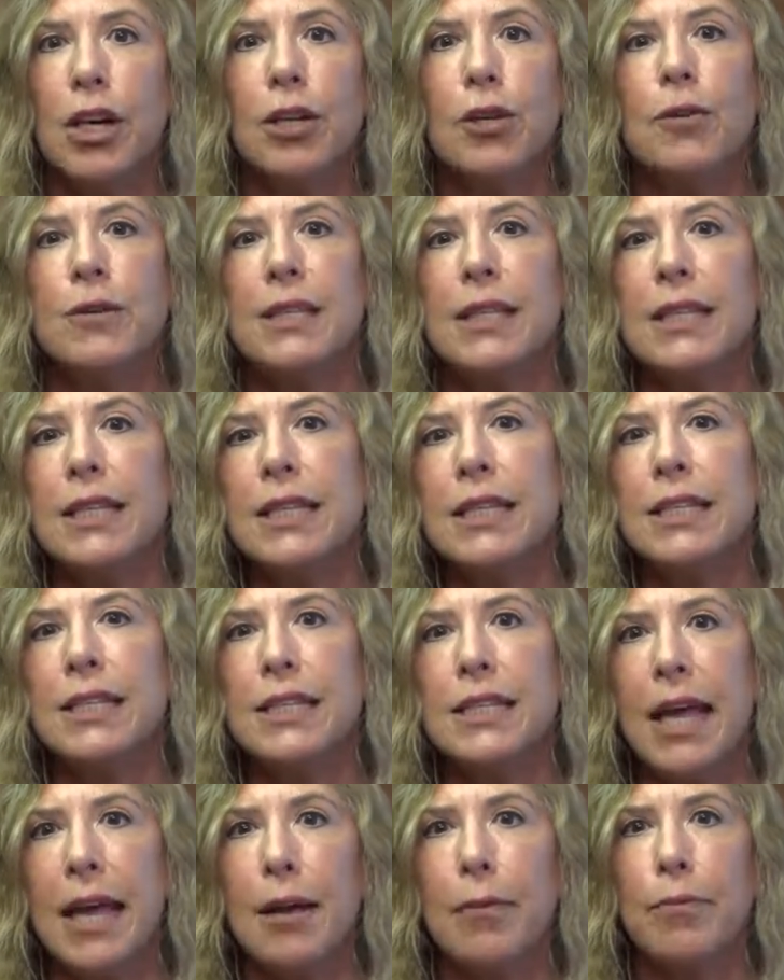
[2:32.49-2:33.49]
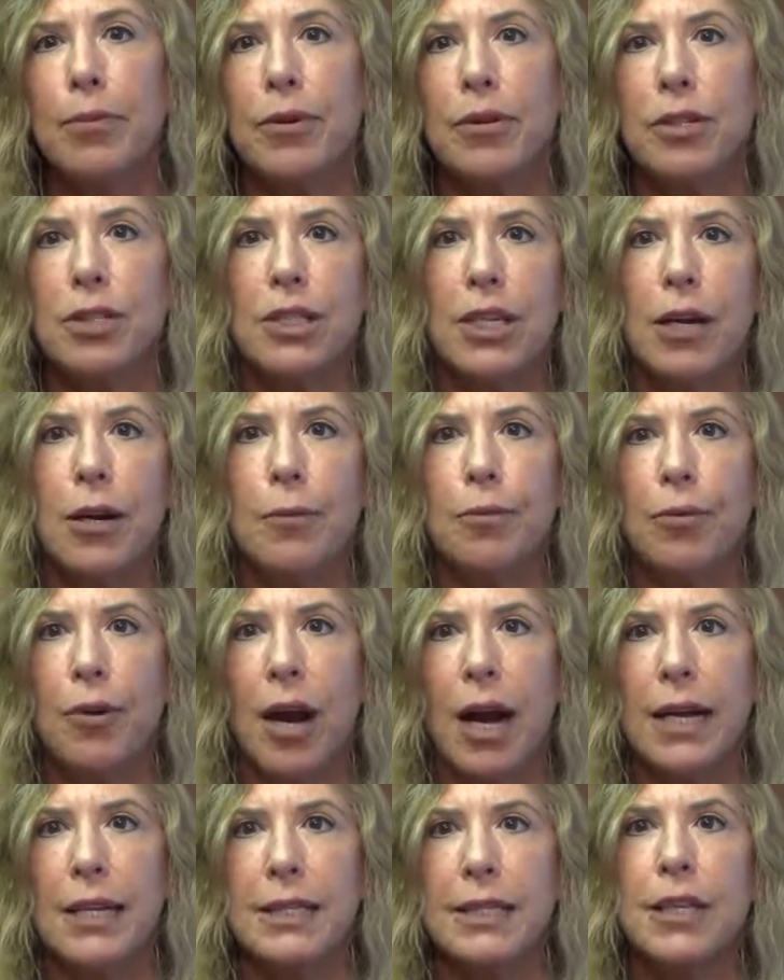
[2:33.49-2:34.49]
using the same per share
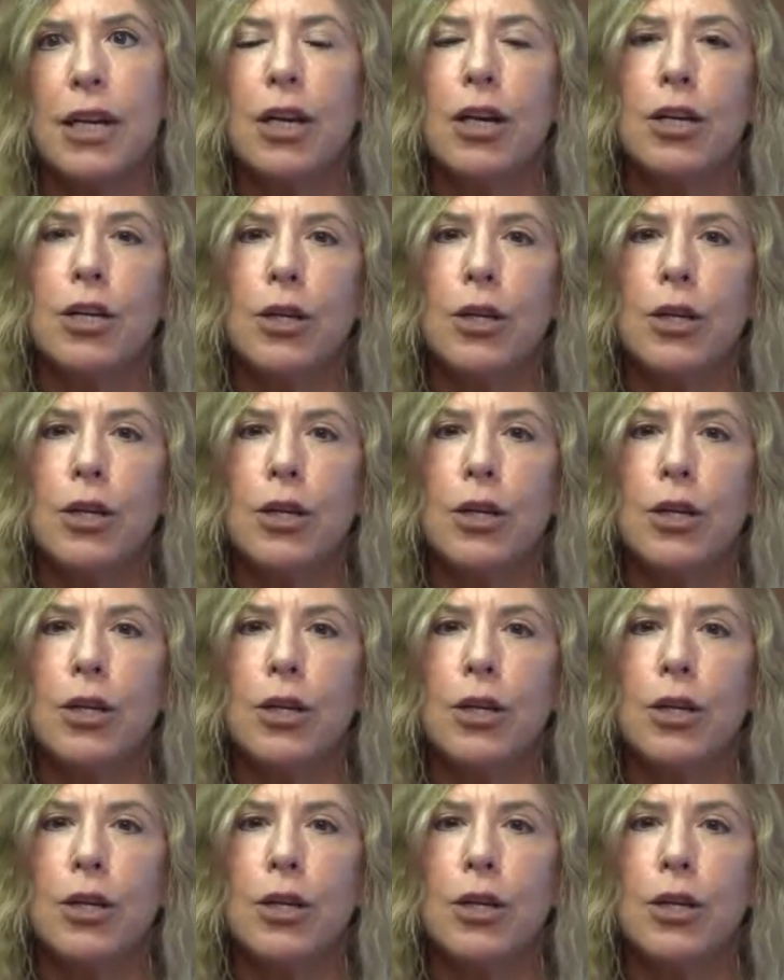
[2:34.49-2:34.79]
price